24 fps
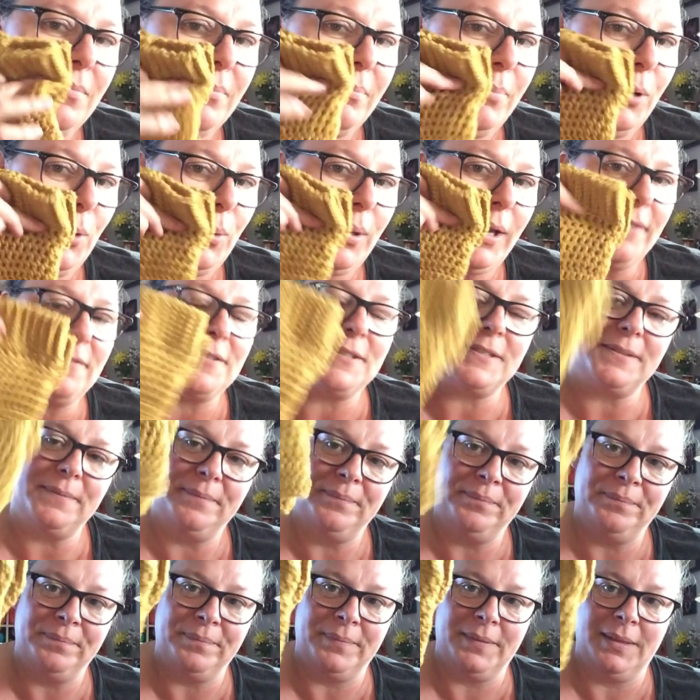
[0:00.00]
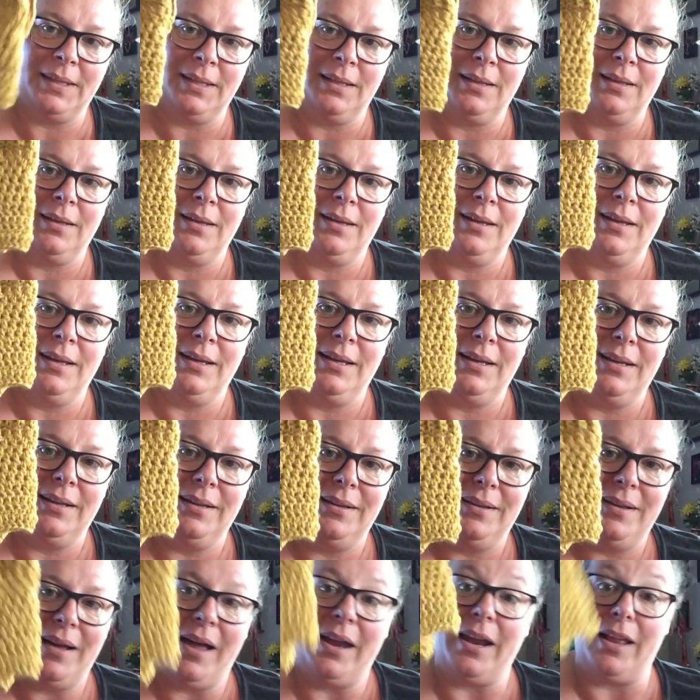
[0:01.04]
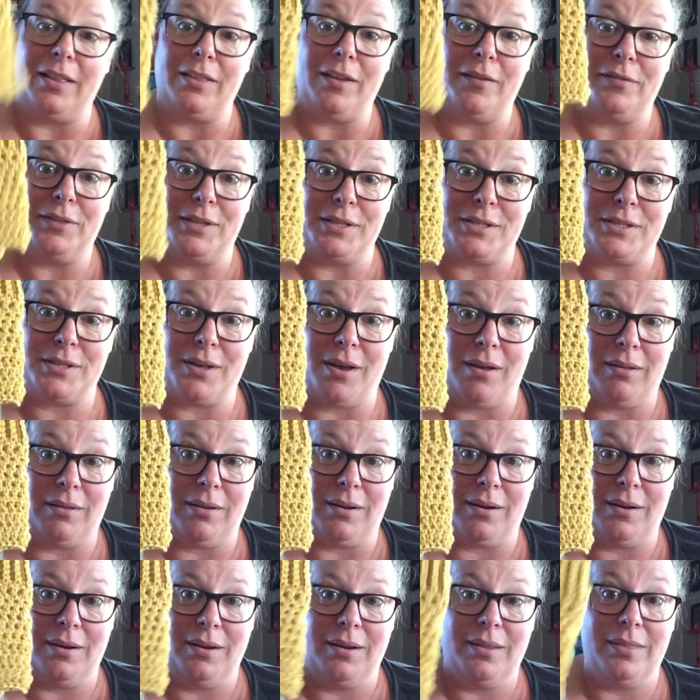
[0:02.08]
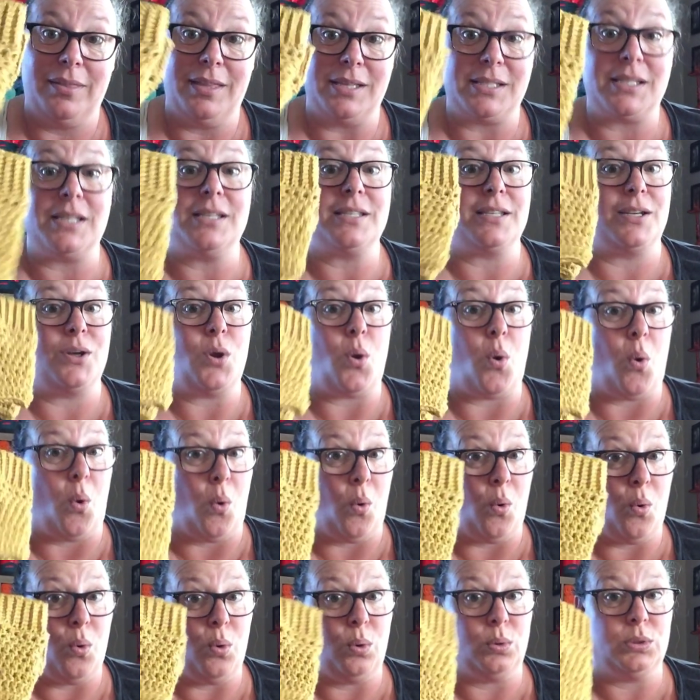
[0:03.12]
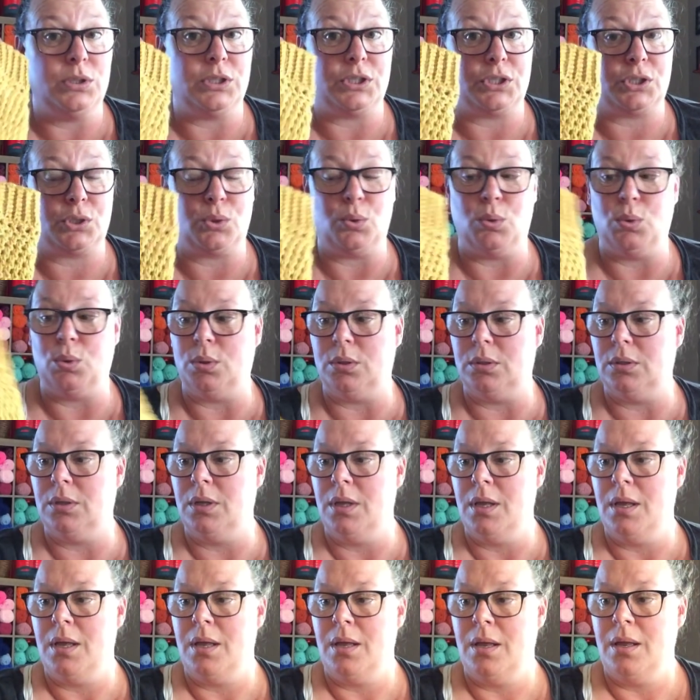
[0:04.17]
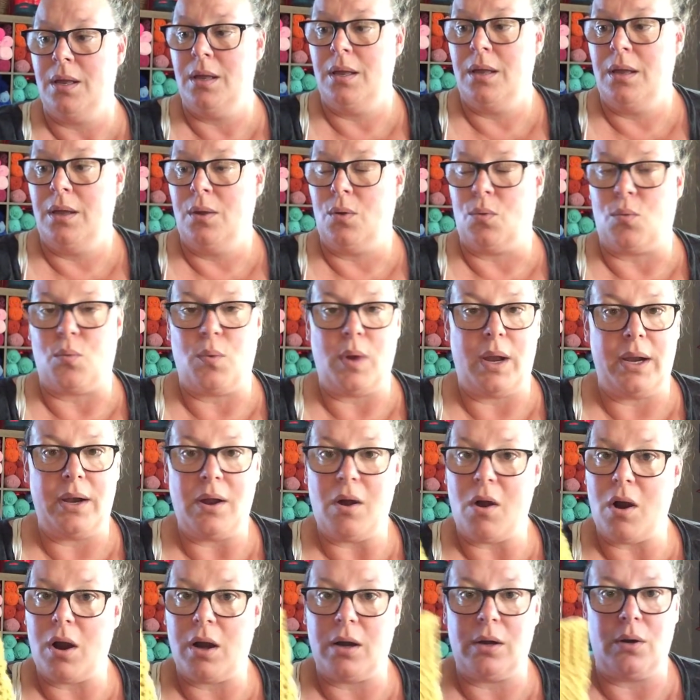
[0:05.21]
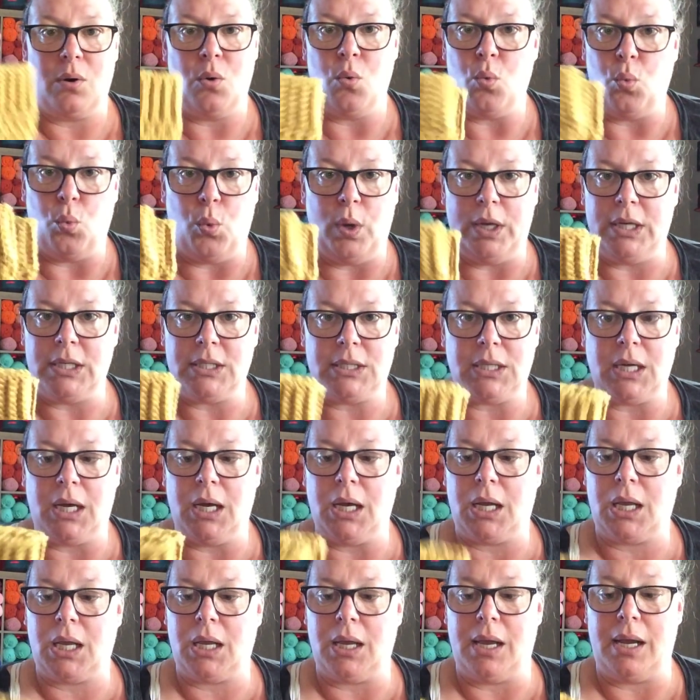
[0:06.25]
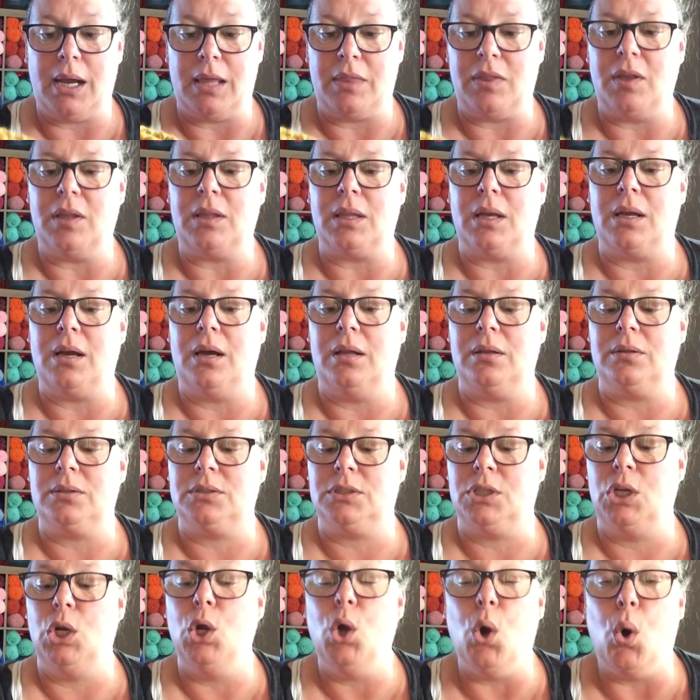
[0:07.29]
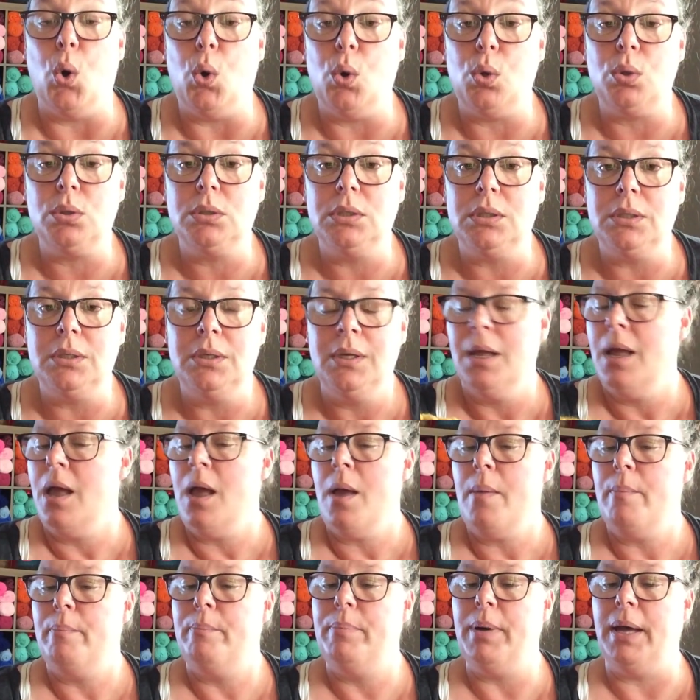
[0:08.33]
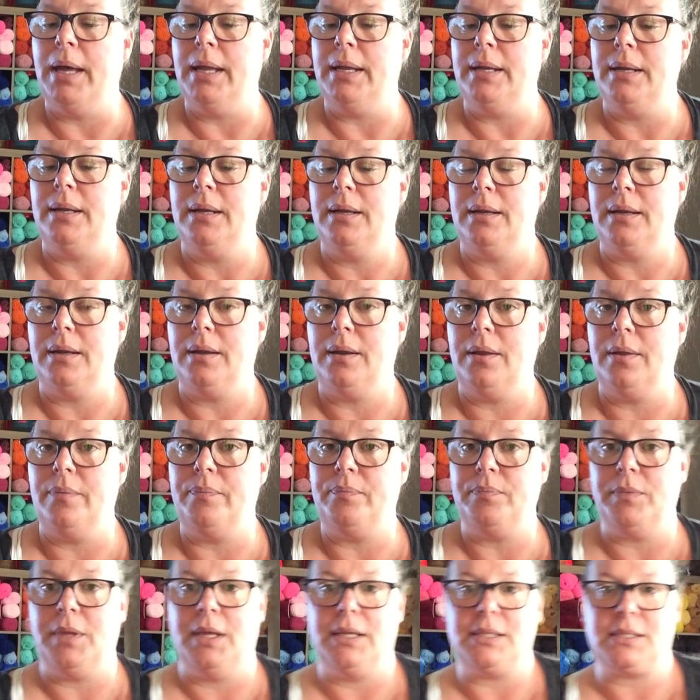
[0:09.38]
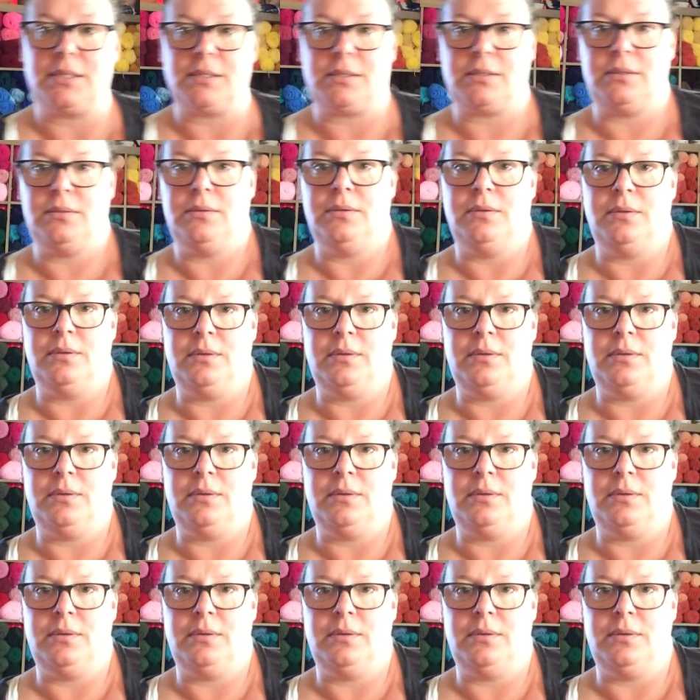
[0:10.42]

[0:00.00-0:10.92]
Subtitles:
Boot cuffs. And I love this color. This is an old school Red Heart wind tuck, and I think the color's gold, but it's,